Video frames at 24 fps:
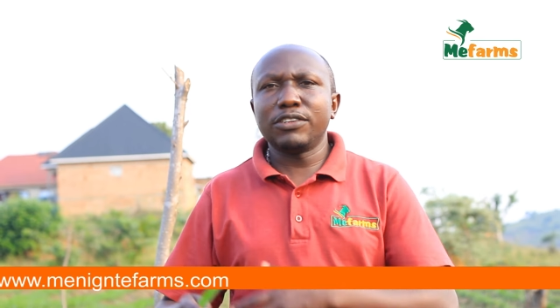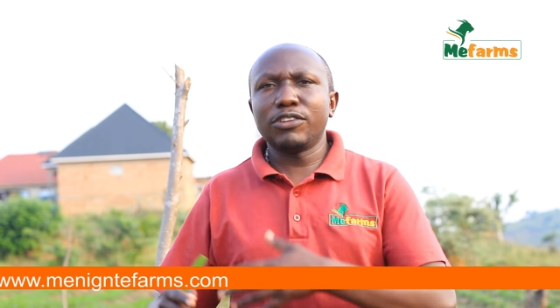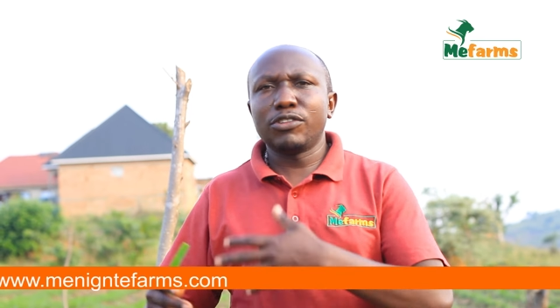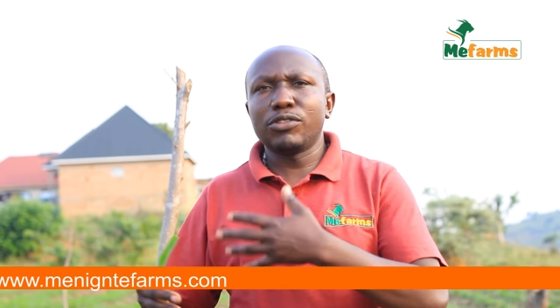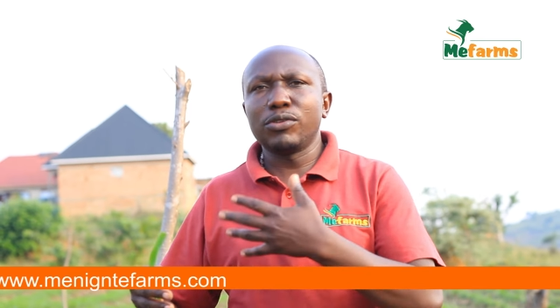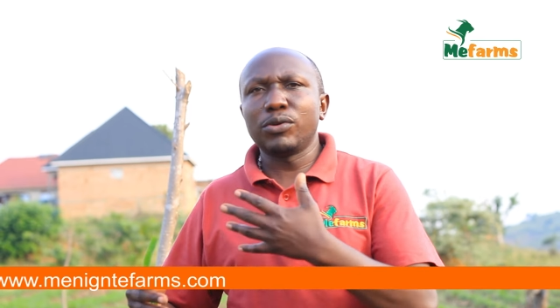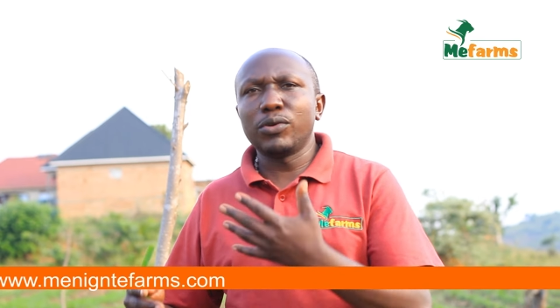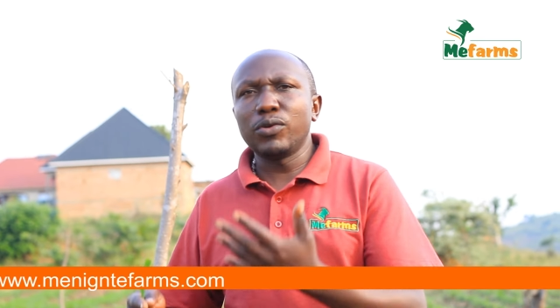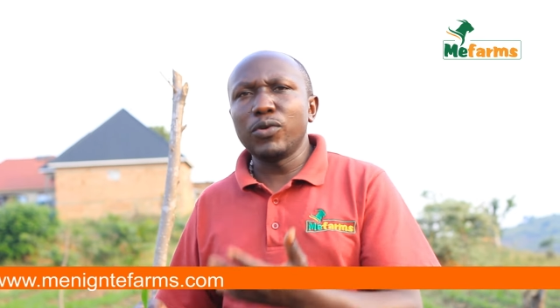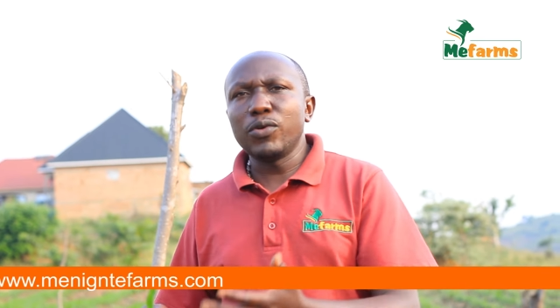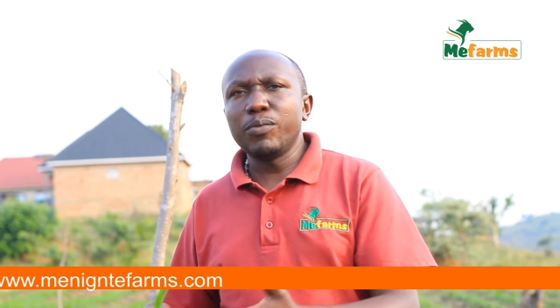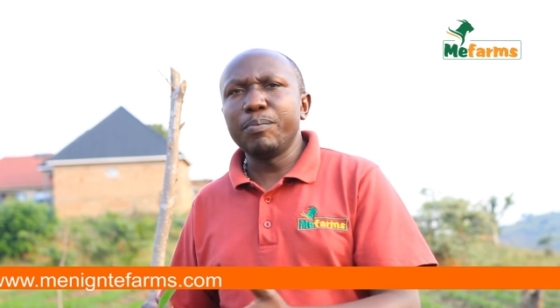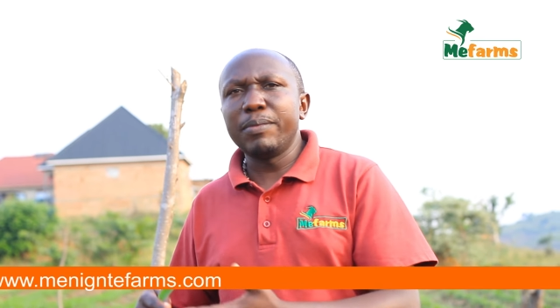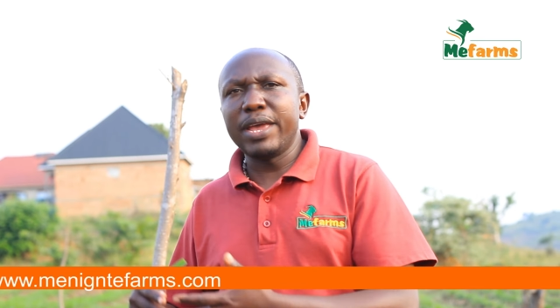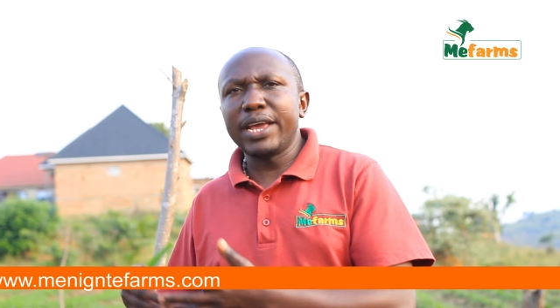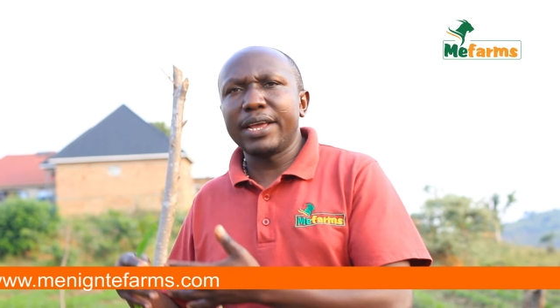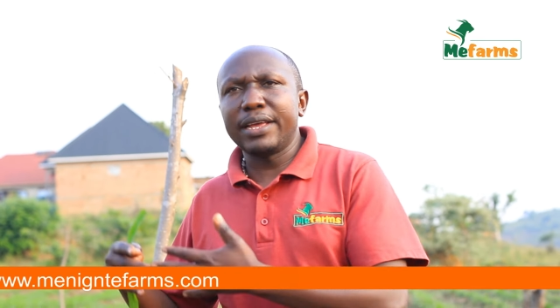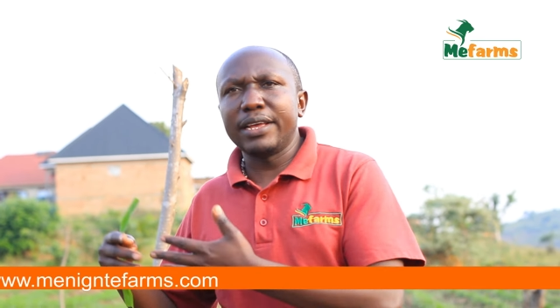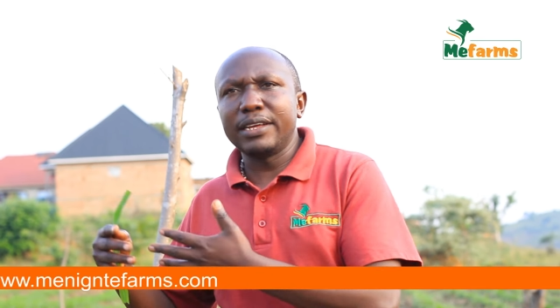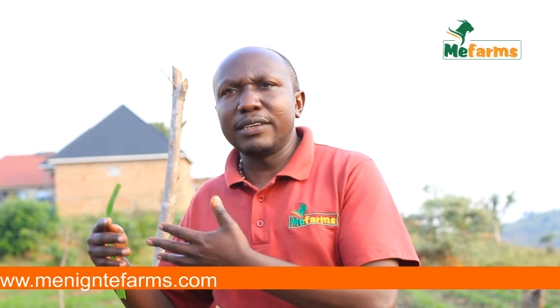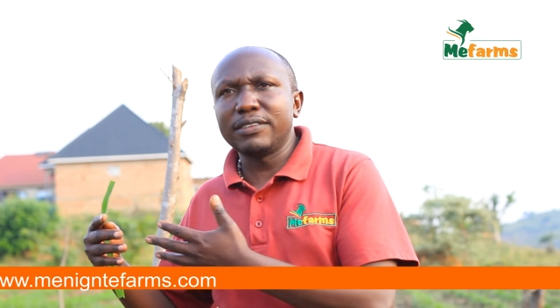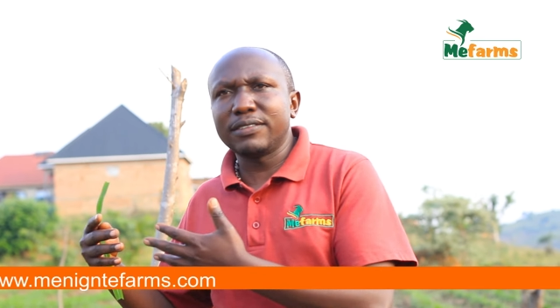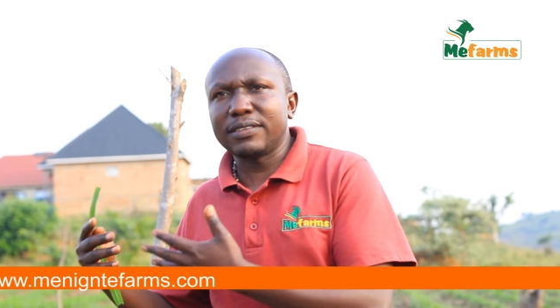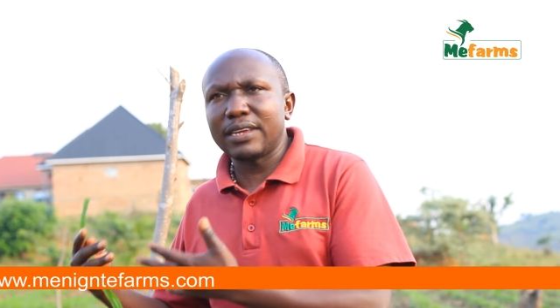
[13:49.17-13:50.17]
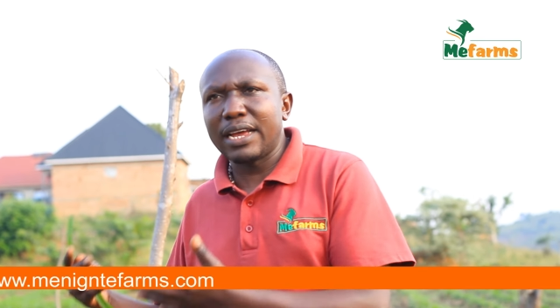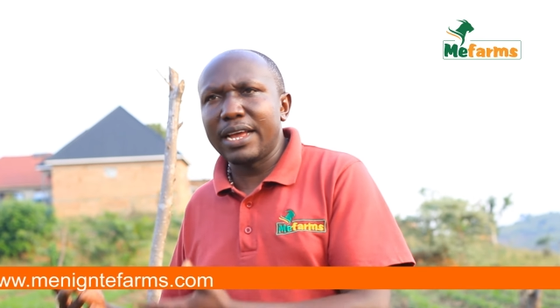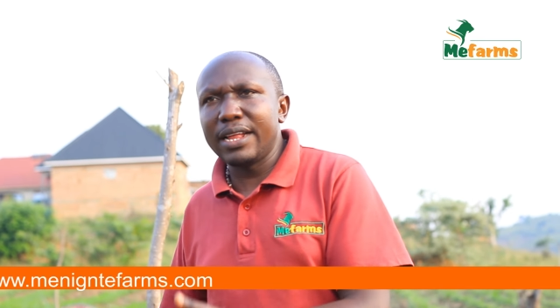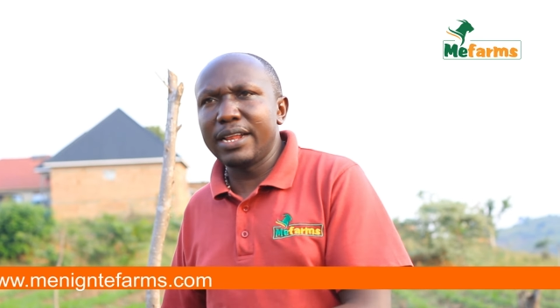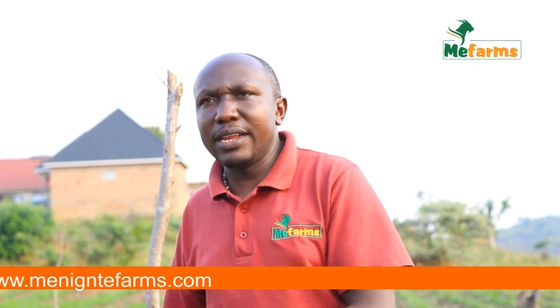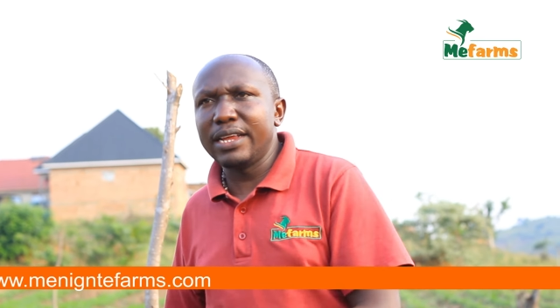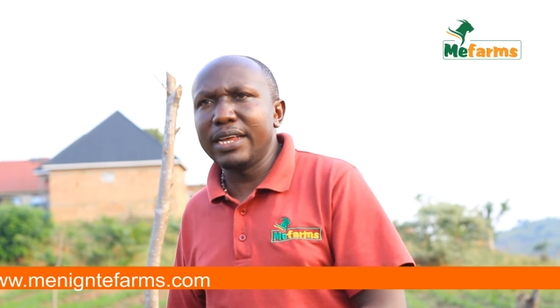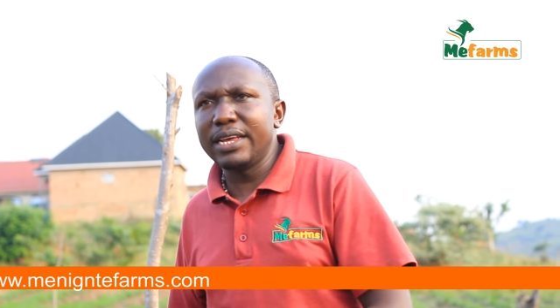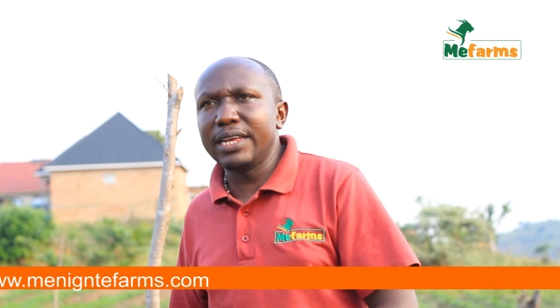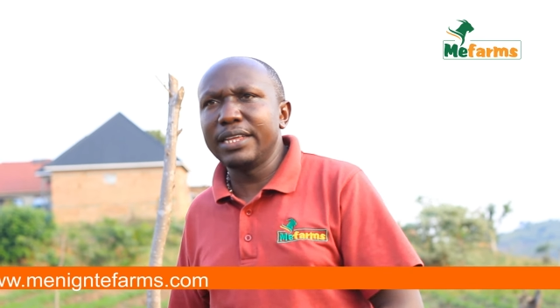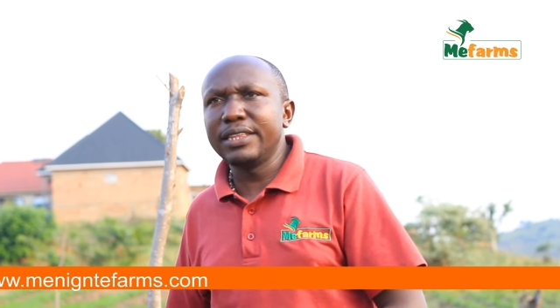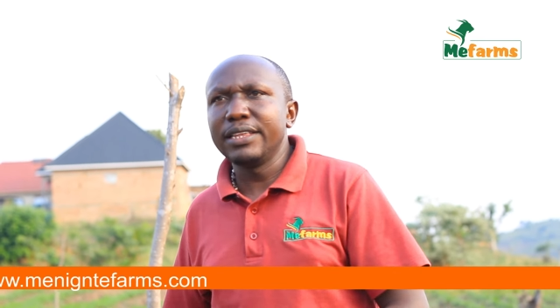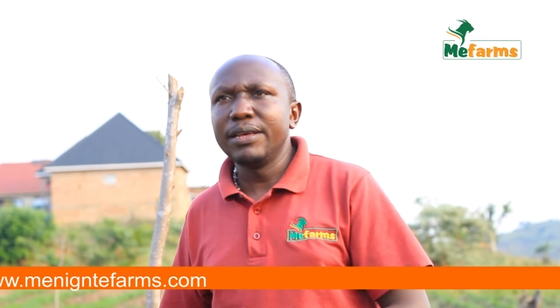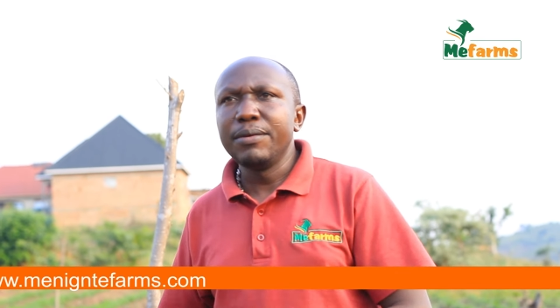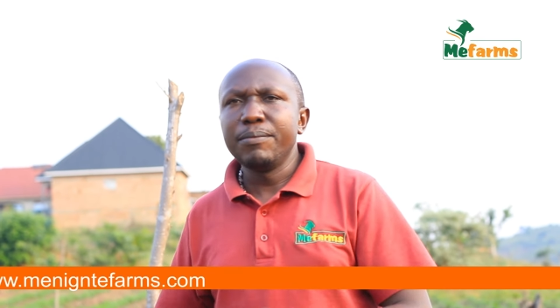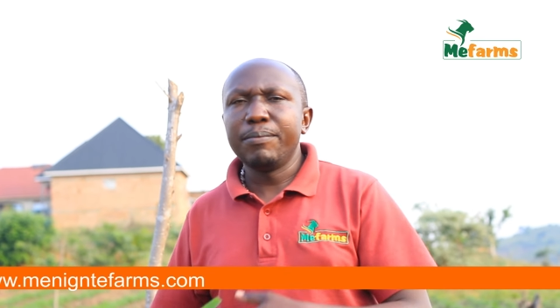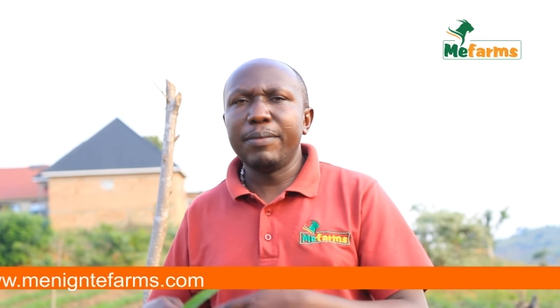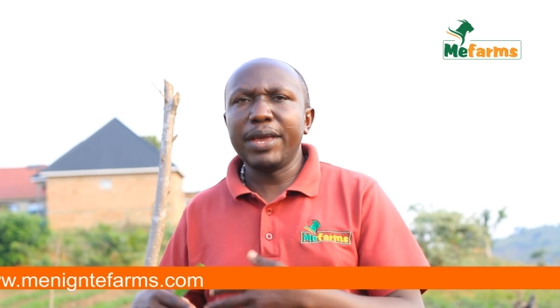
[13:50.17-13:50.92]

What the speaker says: through making silage,